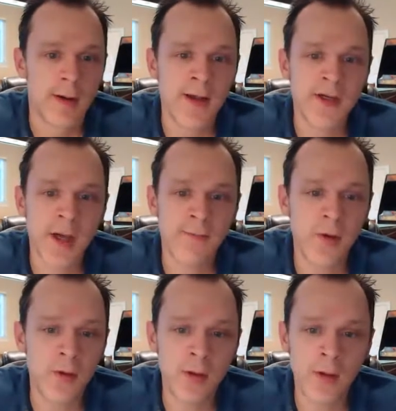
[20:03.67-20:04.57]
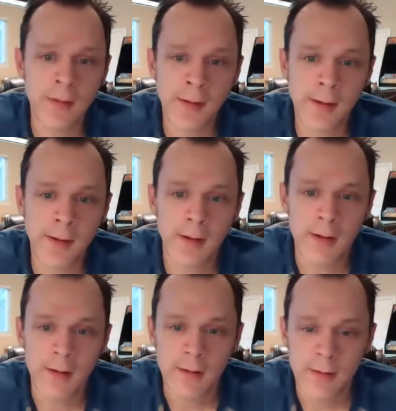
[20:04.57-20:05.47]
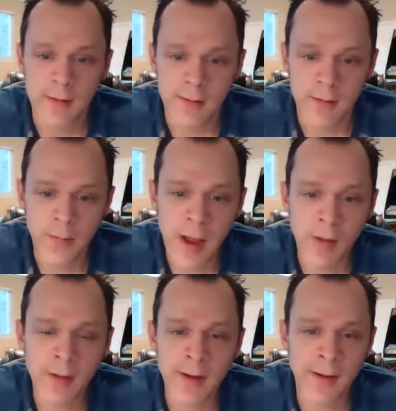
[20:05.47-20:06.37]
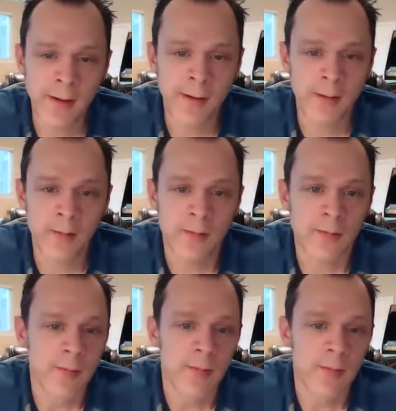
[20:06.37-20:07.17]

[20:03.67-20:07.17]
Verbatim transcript: And Jeff, you use the Power Lead system